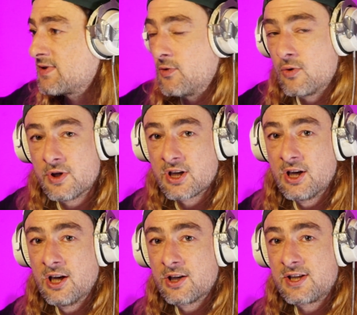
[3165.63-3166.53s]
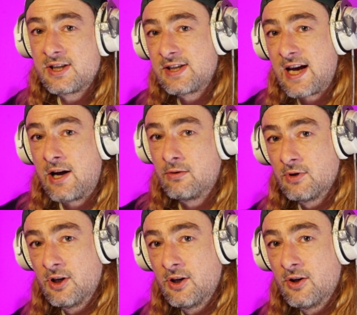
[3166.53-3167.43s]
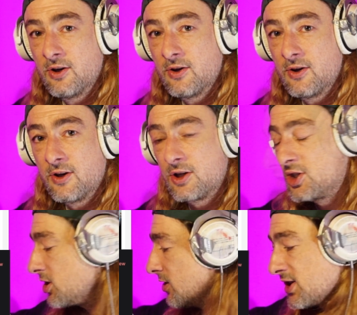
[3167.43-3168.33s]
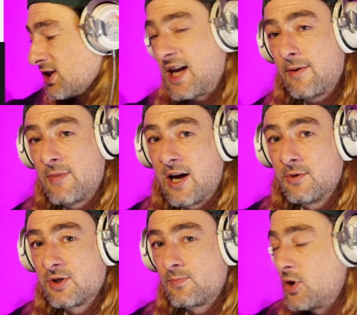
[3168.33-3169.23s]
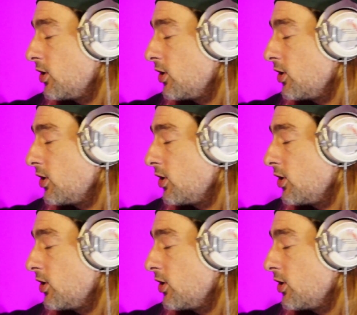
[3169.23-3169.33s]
forward, because this is how, just only a step now. We're